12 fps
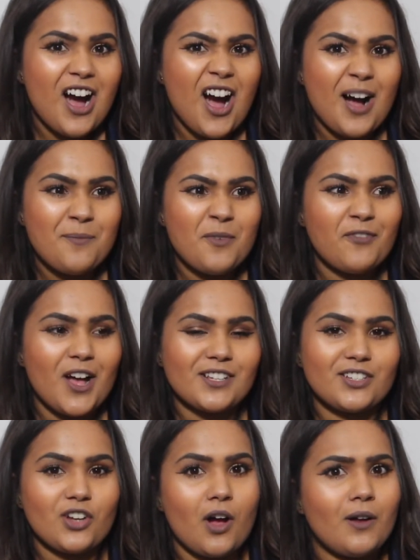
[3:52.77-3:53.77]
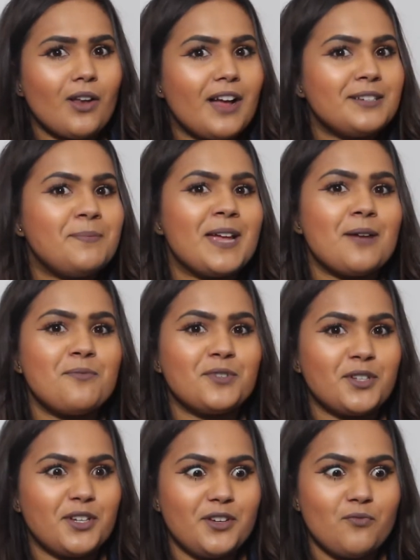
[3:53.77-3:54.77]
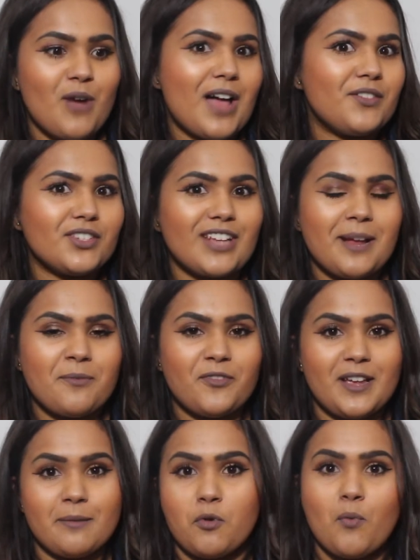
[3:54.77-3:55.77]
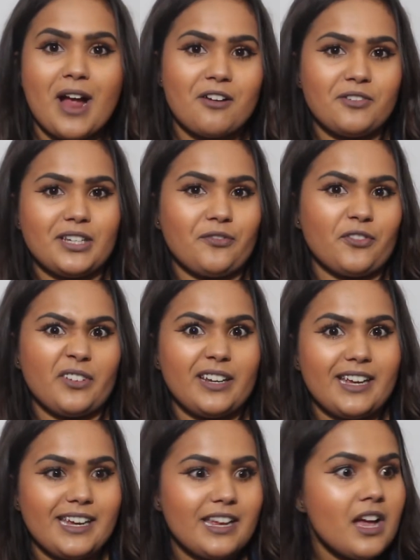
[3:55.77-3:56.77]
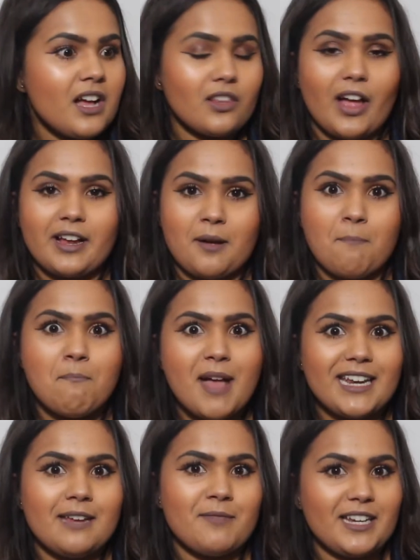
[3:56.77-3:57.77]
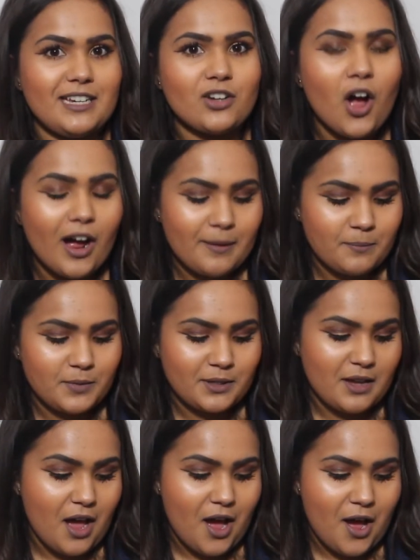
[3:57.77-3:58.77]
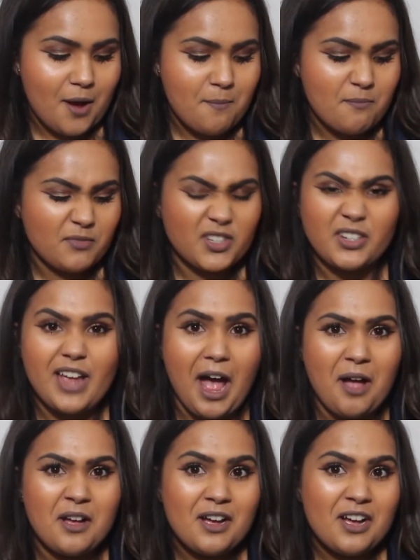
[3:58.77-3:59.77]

versatile. I like to be able to wear the same thing but wear it differently like many times. So yeah.